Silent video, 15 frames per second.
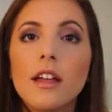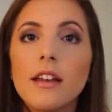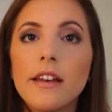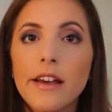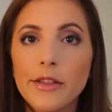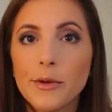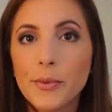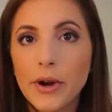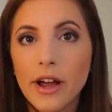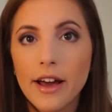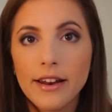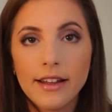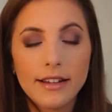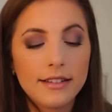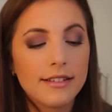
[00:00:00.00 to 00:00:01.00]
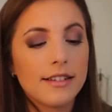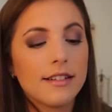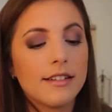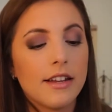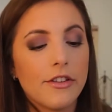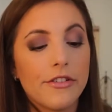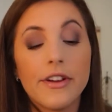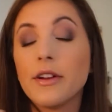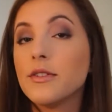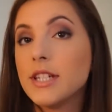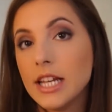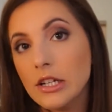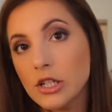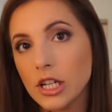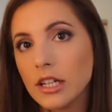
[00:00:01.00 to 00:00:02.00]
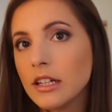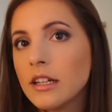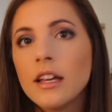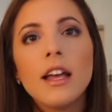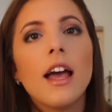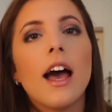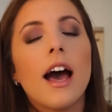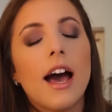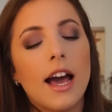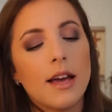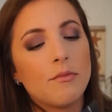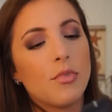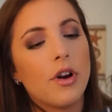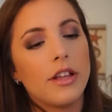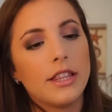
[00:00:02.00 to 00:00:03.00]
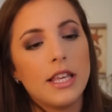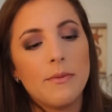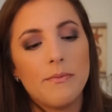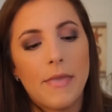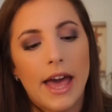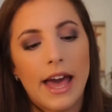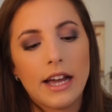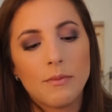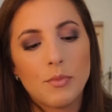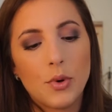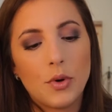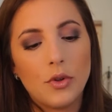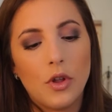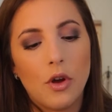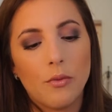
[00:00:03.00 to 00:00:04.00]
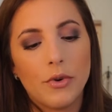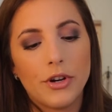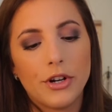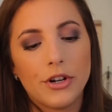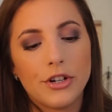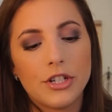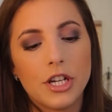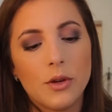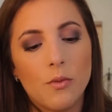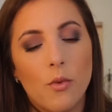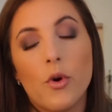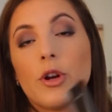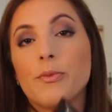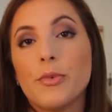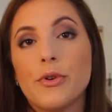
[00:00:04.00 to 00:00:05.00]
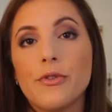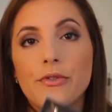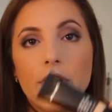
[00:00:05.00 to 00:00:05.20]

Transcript: Another product, another foundation, I brought the MAC Pro Longwear Nourishing Waterproof